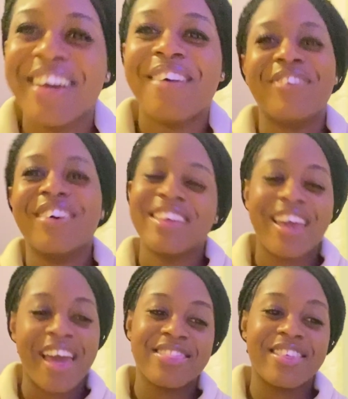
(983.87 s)
But
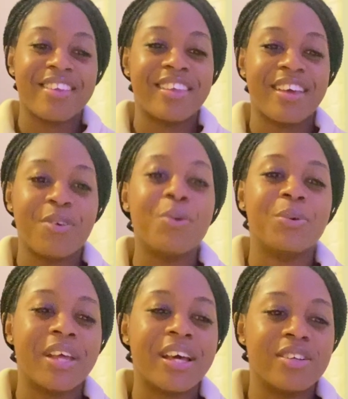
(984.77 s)
yeah, they will
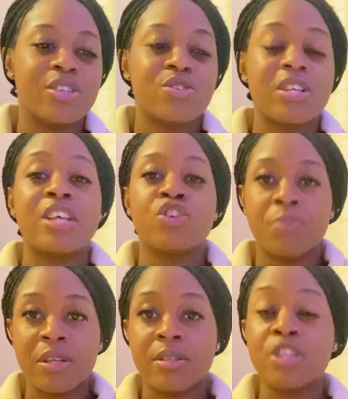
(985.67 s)
like they should, and you
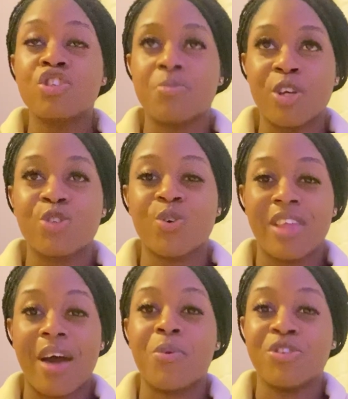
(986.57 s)
need to make sure
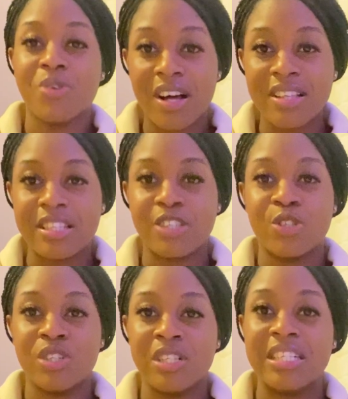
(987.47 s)
that when you answer,
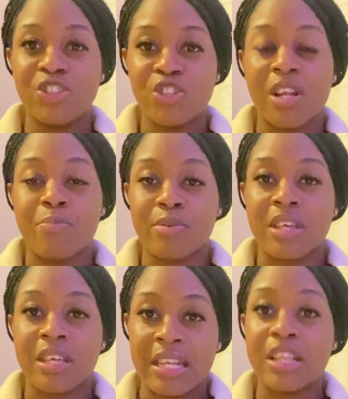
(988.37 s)
you literally put
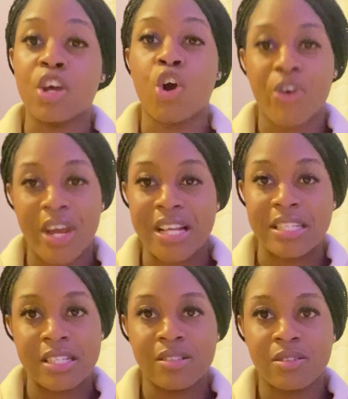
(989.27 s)
in the correct
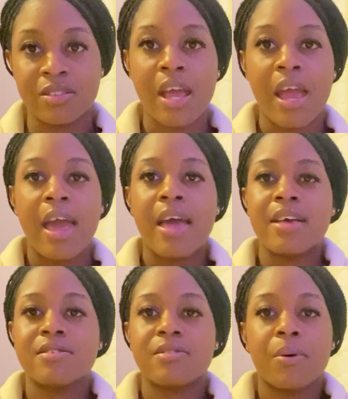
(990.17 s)
details.
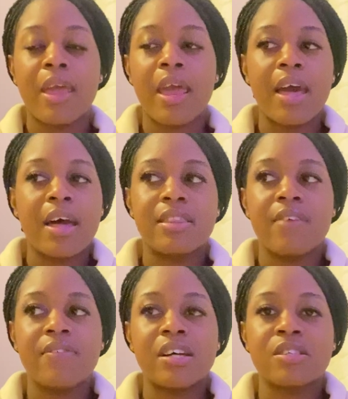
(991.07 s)
So yeah, they
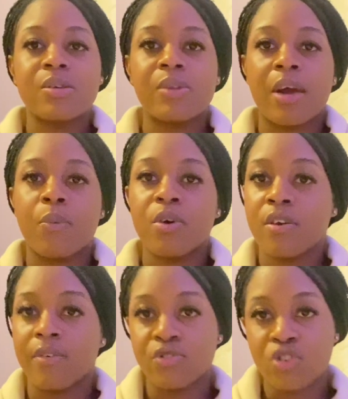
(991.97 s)
even ask you like where you
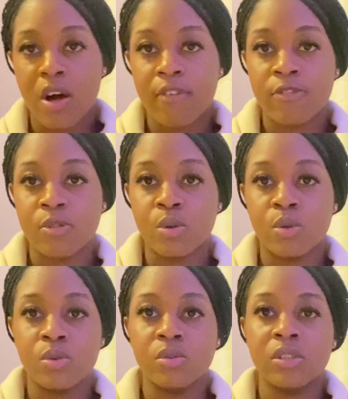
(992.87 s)
have
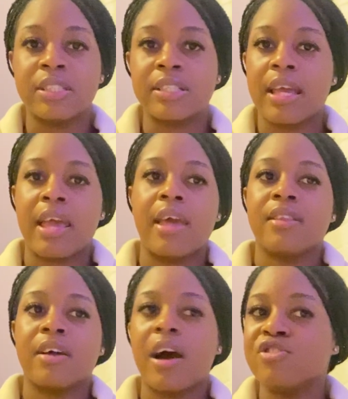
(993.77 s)
traveled,
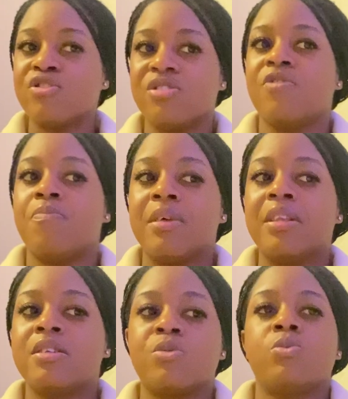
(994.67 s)
the countries you've been
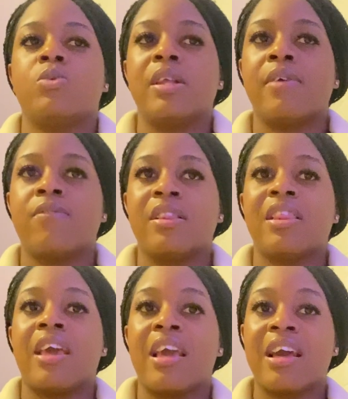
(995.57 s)
to, and
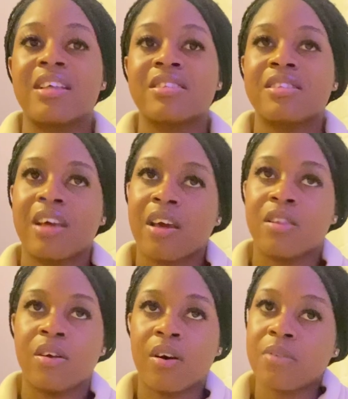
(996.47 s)
everything. It's like a
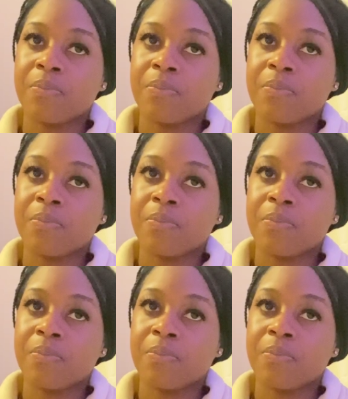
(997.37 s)
lot.